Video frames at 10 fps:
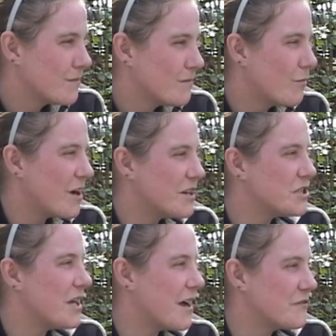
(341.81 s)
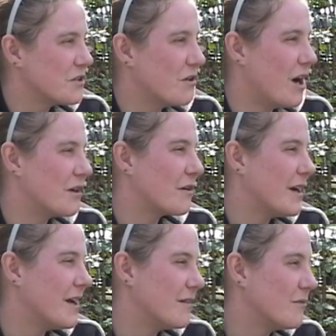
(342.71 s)
why does she have to go
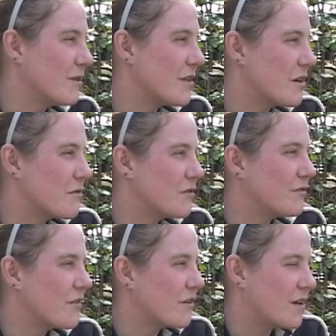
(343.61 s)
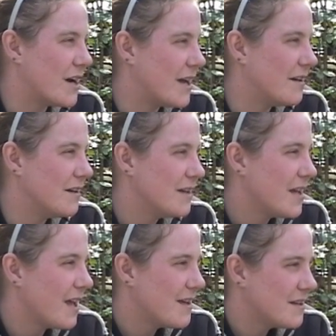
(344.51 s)
hungry and without a roof over her head?
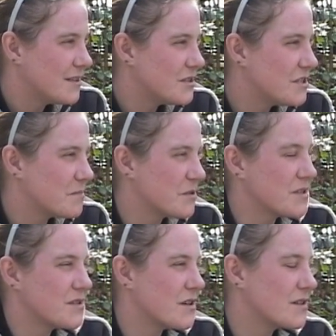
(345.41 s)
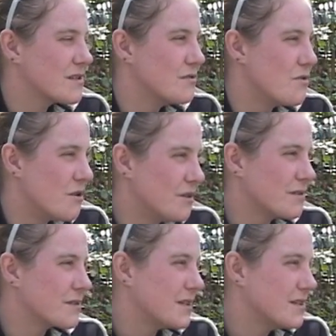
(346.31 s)
She's supposed to start school
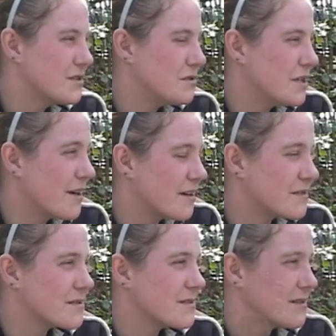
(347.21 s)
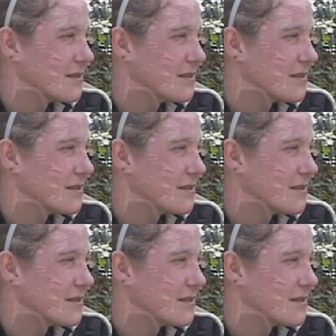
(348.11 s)
in 2 years,